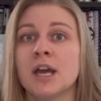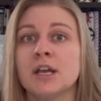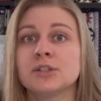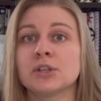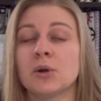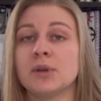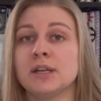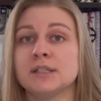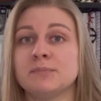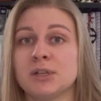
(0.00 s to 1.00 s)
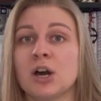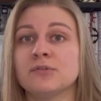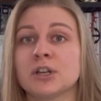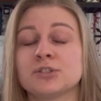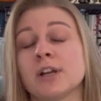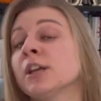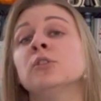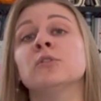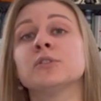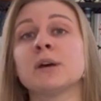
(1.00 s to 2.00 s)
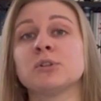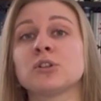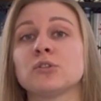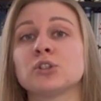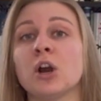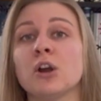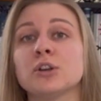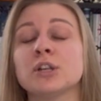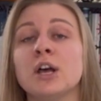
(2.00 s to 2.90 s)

So it is beyond frustrating, and who knows how much they'll charge.